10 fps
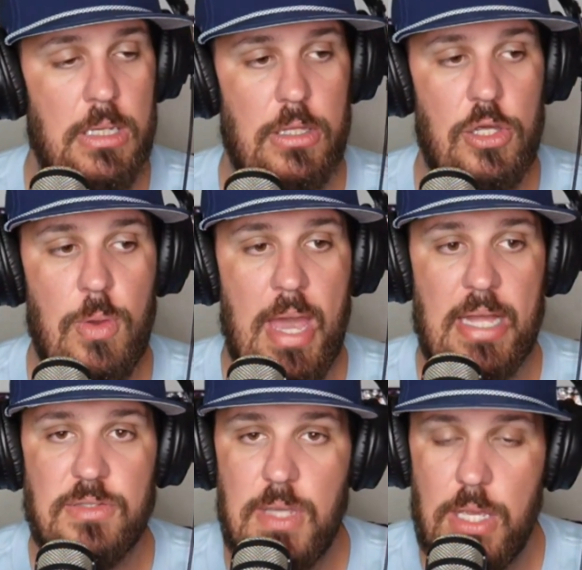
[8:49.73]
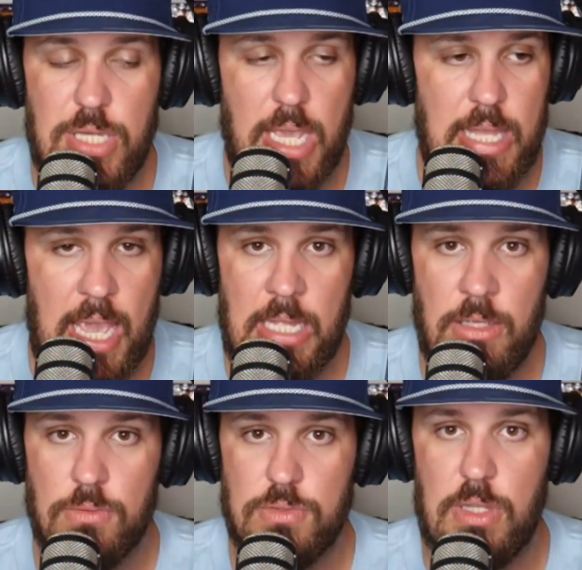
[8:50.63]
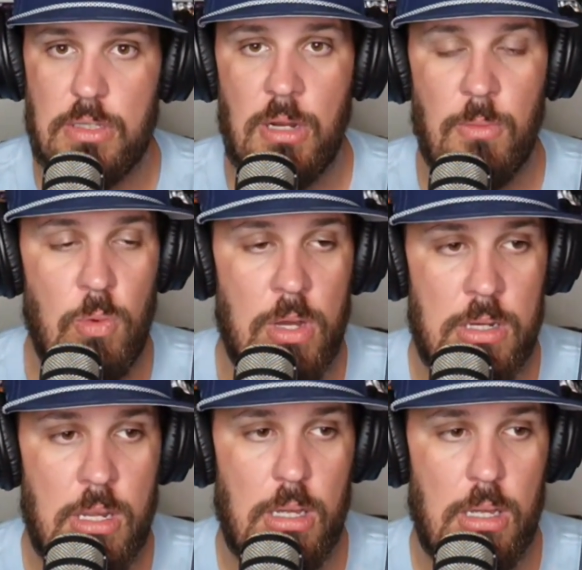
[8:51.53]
You had C.J. Daniels, the number 1